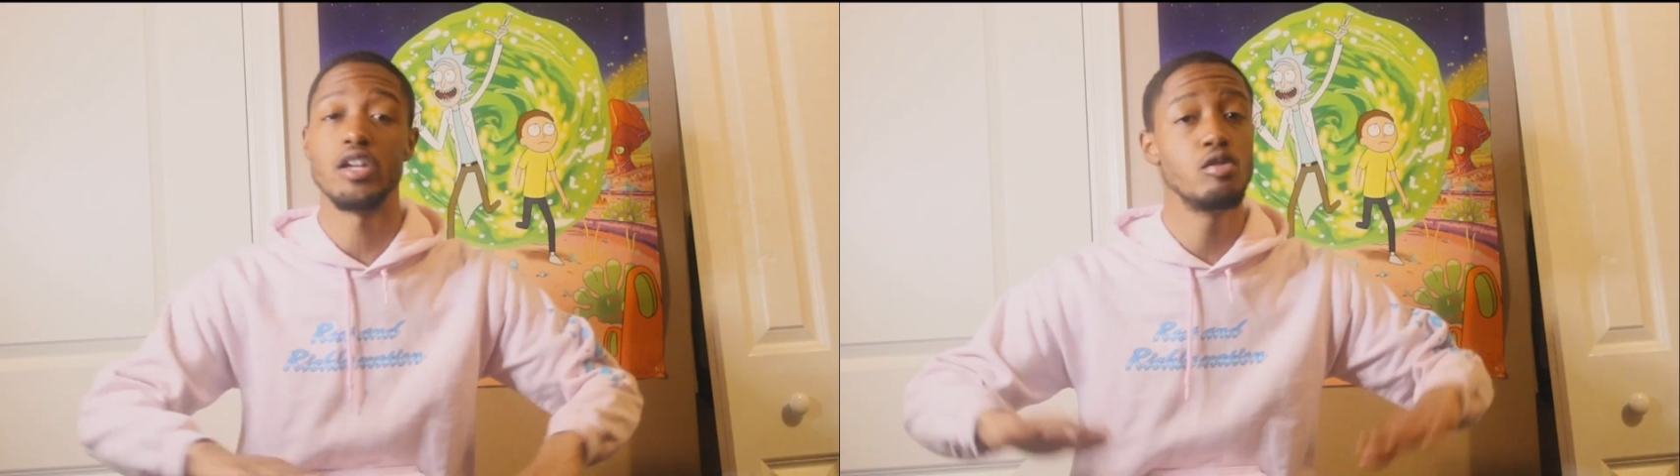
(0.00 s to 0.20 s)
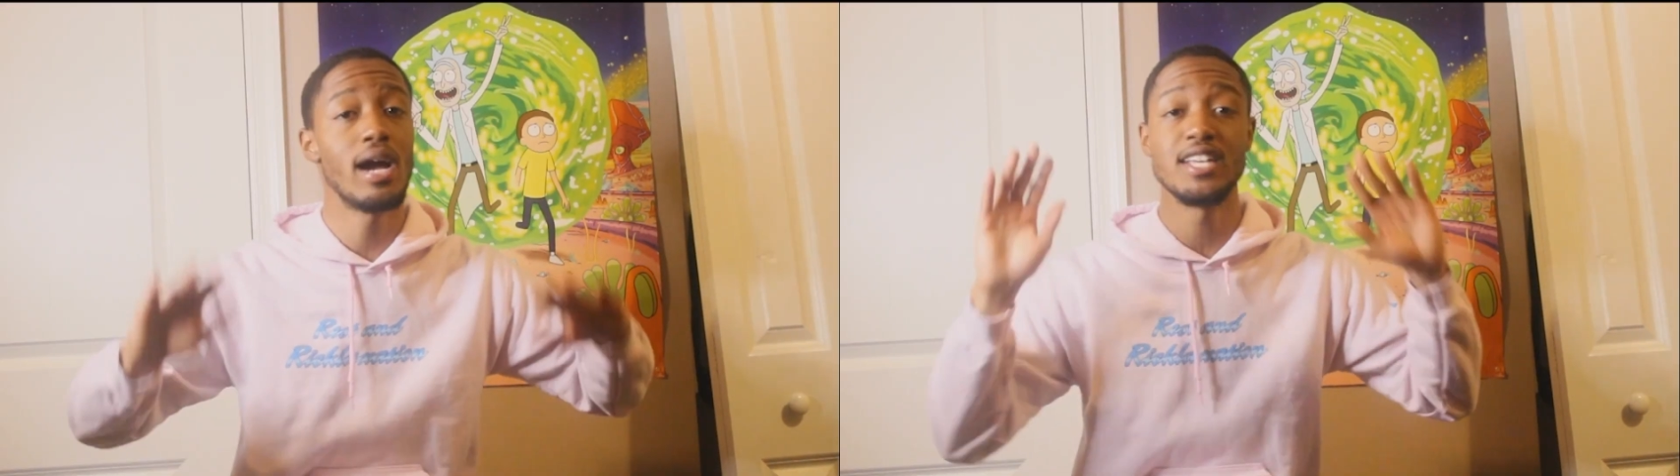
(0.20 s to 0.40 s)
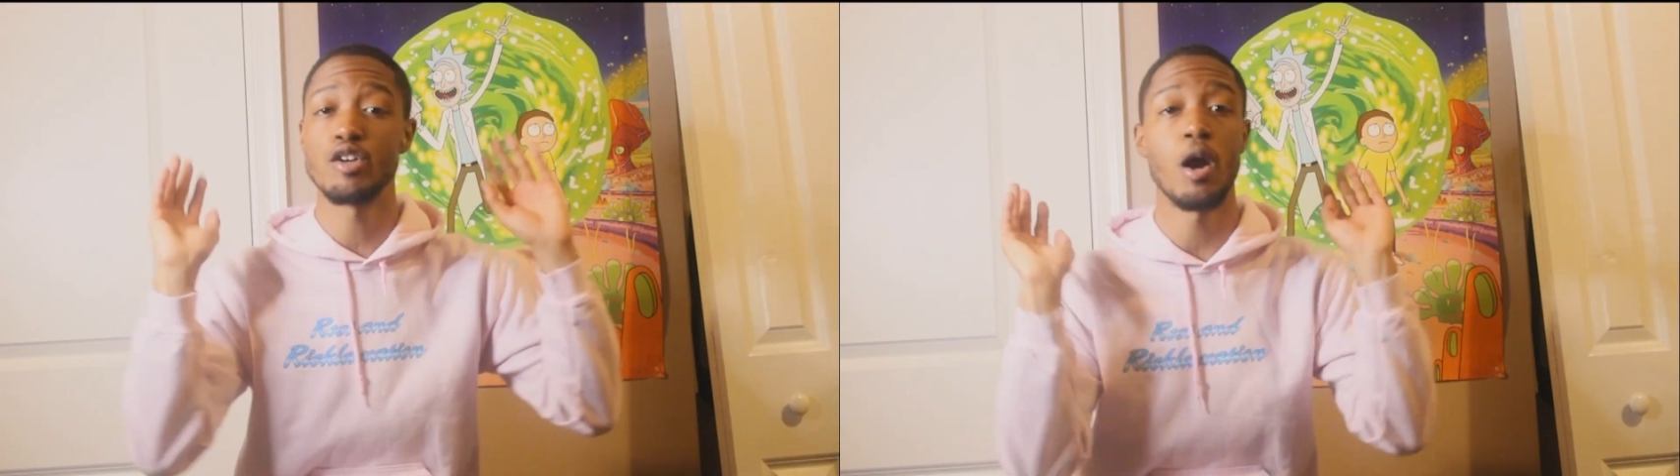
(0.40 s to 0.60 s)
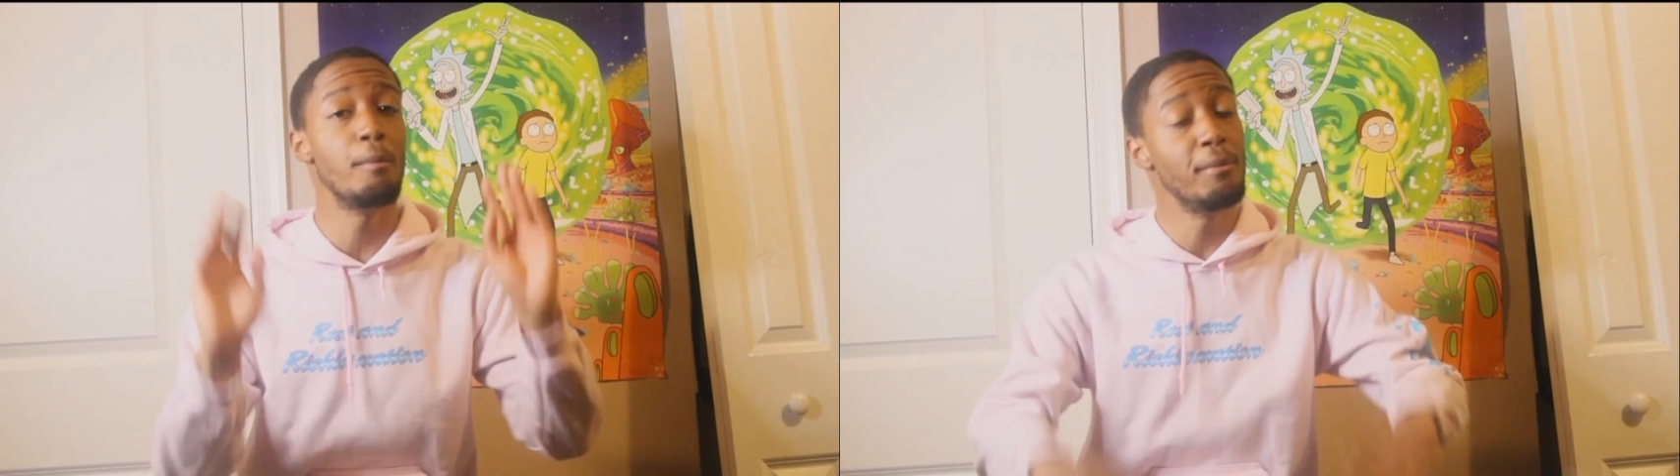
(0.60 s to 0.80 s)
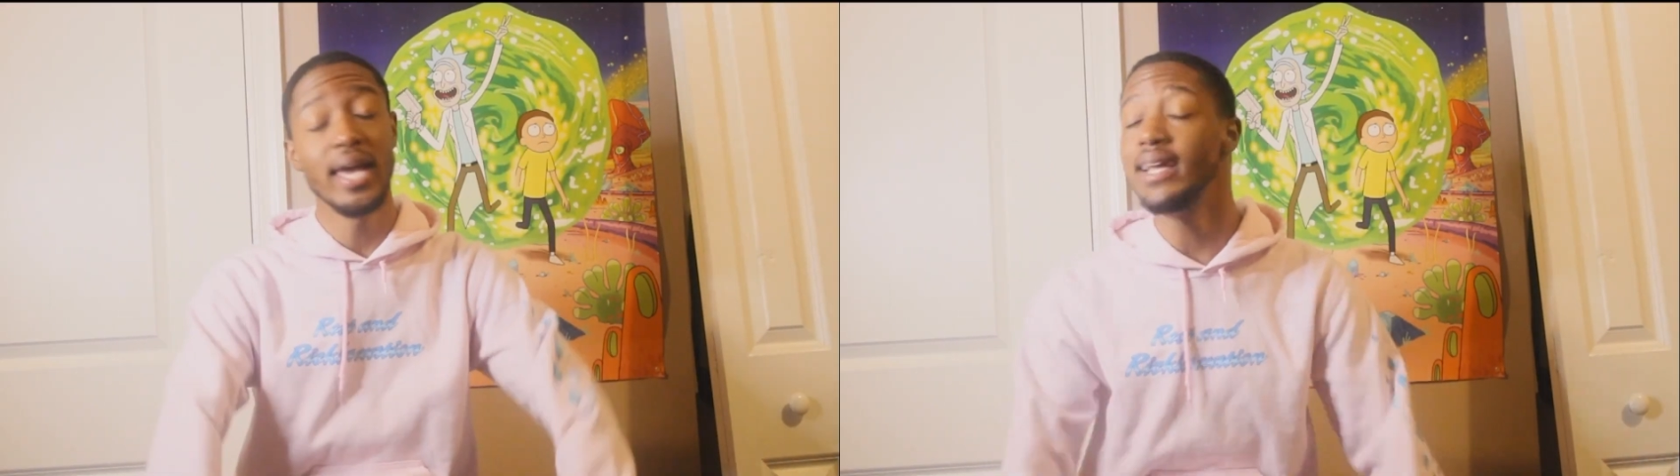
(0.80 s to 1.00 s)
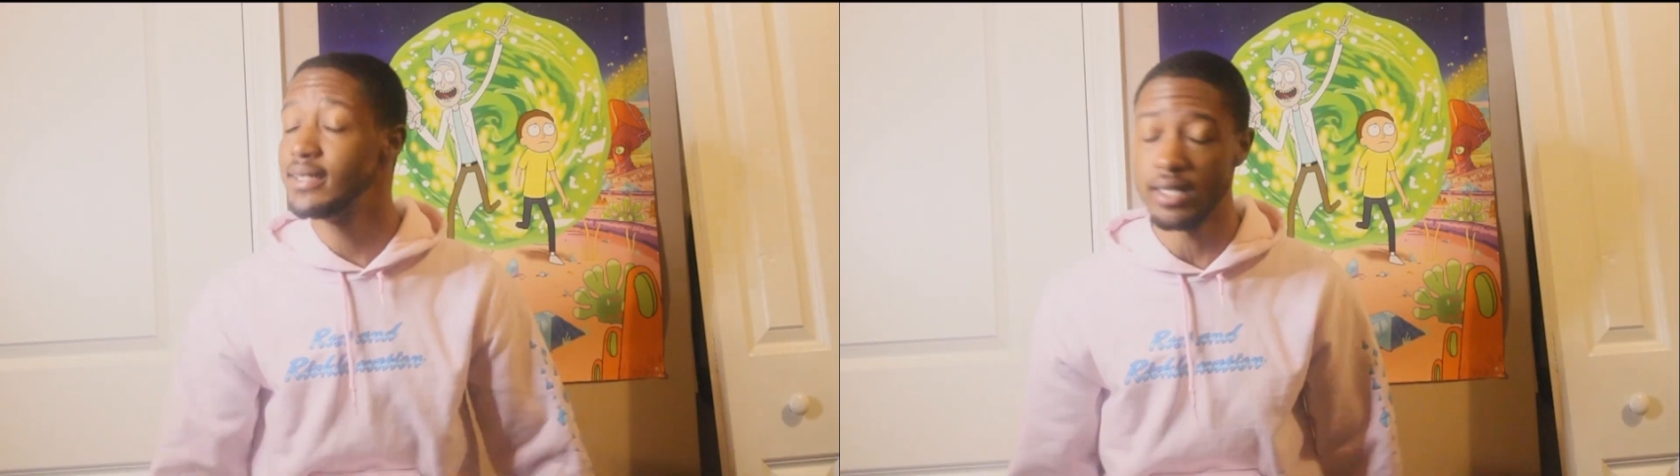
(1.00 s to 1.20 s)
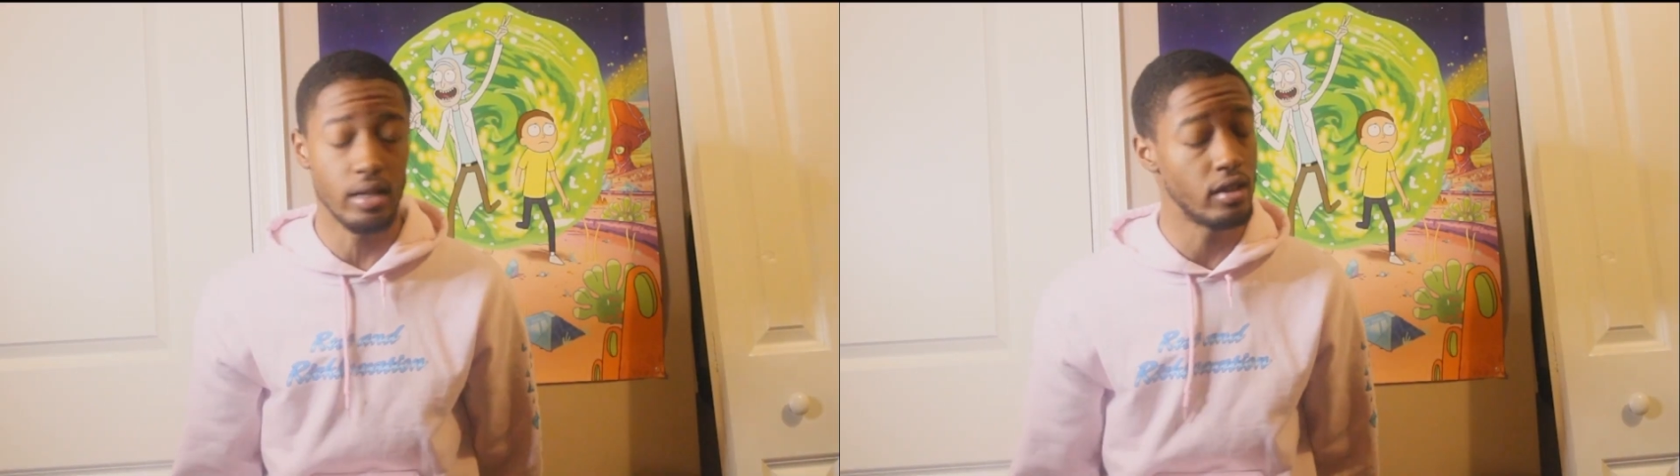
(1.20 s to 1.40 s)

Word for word: You guys are amazing.